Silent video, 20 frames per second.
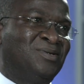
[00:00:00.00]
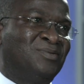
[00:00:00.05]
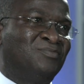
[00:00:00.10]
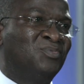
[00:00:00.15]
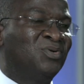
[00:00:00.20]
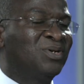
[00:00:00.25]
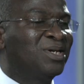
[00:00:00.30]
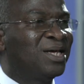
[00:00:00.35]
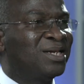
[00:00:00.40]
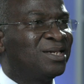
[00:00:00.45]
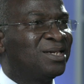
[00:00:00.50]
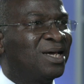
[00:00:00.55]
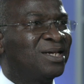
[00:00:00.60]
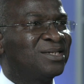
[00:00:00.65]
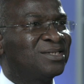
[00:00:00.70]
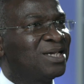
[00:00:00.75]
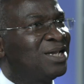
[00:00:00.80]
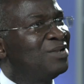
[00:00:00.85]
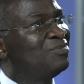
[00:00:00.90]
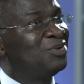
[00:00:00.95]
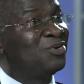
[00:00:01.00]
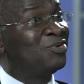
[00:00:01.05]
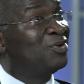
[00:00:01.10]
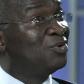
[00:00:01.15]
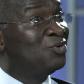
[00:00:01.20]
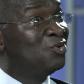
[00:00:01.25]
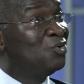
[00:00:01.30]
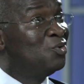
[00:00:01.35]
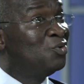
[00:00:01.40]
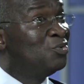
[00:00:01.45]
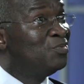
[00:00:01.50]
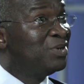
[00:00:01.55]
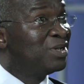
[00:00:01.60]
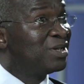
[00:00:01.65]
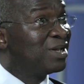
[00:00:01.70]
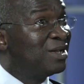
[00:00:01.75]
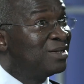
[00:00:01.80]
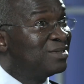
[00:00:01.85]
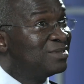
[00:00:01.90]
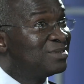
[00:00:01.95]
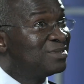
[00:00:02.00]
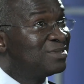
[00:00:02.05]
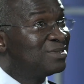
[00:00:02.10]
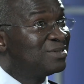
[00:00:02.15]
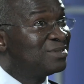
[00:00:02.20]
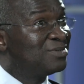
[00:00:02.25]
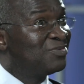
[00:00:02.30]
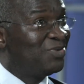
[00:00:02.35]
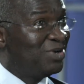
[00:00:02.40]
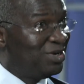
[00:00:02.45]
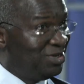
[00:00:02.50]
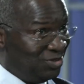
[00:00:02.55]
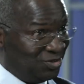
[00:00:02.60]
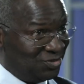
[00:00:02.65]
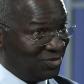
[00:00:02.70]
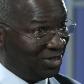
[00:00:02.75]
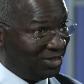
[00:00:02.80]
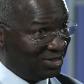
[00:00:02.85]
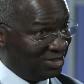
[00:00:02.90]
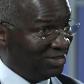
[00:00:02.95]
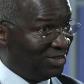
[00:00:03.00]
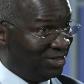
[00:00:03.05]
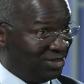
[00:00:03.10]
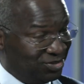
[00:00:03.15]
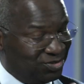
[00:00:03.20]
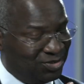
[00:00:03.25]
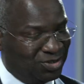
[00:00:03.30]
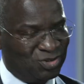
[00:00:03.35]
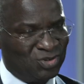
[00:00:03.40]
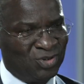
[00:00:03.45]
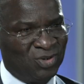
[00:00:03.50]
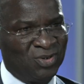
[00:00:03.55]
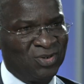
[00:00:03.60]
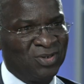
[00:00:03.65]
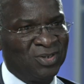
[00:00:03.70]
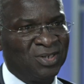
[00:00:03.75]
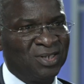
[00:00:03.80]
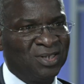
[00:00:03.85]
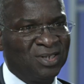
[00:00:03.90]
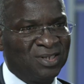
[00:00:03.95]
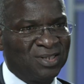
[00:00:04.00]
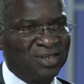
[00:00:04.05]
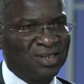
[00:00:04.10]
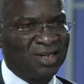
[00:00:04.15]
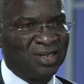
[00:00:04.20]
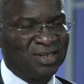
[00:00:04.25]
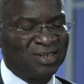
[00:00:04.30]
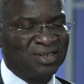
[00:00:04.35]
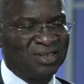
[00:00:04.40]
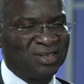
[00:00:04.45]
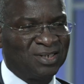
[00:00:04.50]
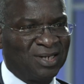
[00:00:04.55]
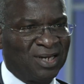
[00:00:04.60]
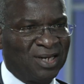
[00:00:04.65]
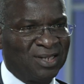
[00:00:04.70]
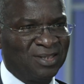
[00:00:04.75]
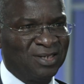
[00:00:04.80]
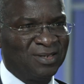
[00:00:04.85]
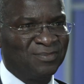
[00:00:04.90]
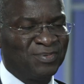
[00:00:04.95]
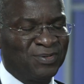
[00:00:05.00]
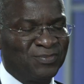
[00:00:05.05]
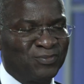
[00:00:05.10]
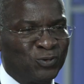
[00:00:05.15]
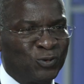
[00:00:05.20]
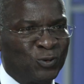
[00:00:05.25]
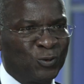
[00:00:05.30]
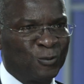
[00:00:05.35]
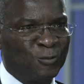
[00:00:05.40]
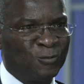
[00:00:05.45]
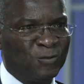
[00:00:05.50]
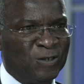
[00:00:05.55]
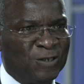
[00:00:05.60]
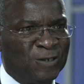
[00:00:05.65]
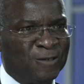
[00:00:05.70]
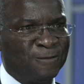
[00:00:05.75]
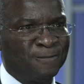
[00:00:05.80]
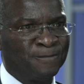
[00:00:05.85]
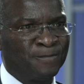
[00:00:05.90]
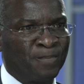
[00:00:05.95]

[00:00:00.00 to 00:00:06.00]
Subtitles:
But at that time, there were no lubricants. It's very interesting literature that I think people should read.